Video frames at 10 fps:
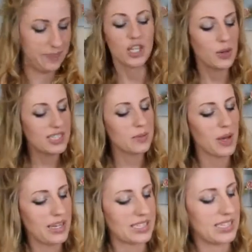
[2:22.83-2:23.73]
So into my
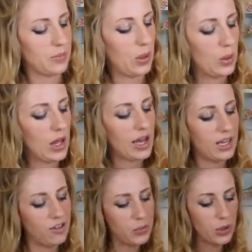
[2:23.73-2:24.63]
mixing bowl I
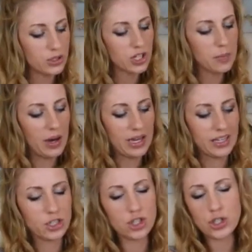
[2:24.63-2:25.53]
have put
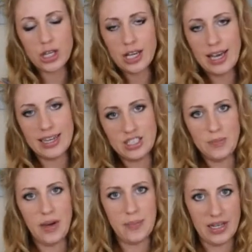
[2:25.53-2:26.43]
my sugar and
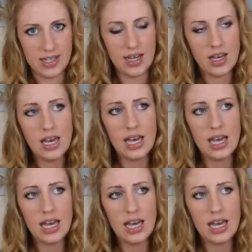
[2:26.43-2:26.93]
my butter,